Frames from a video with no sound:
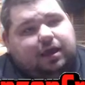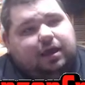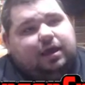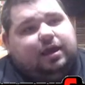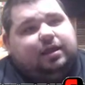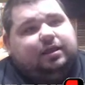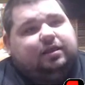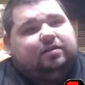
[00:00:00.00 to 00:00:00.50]

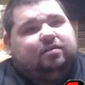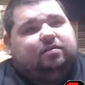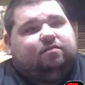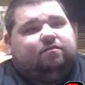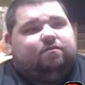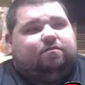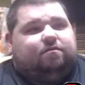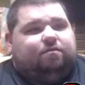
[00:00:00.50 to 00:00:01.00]
And this is
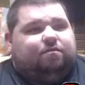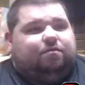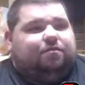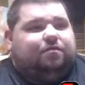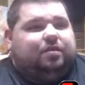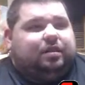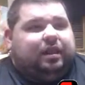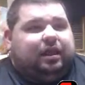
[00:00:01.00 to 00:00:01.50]

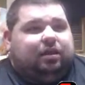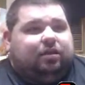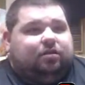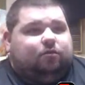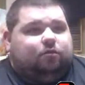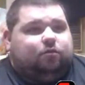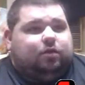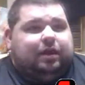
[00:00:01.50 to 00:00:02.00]
like
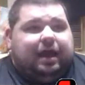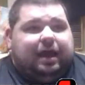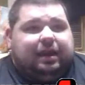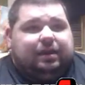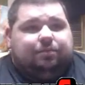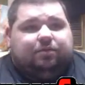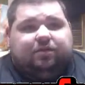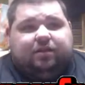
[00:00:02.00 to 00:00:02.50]

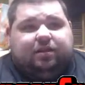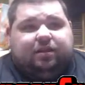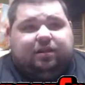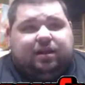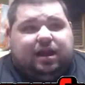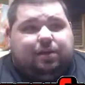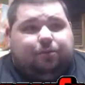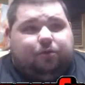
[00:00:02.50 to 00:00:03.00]
90% of the
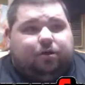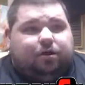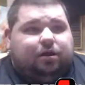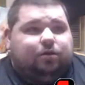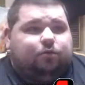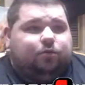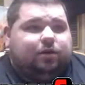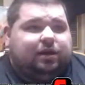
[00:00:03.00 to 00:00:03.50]
time
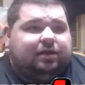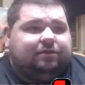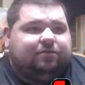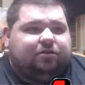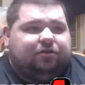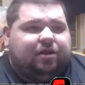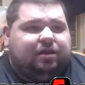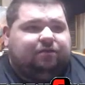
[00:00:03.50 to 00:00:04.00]
when I have to
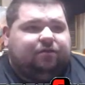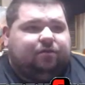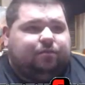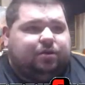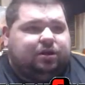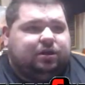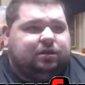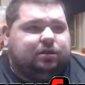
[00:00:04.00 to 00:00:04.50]
grind for
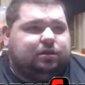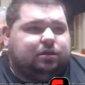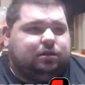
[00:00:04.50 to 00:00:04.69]
money,